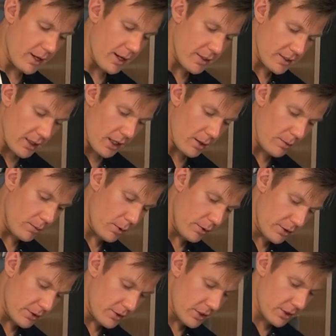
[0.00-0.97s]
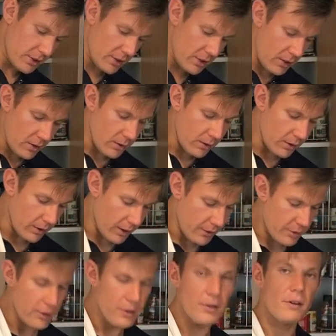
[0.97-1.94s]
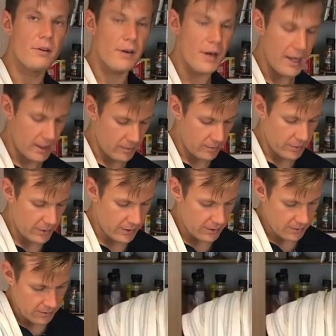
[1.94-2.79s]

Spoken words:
like to help more than just you. I think you're great, but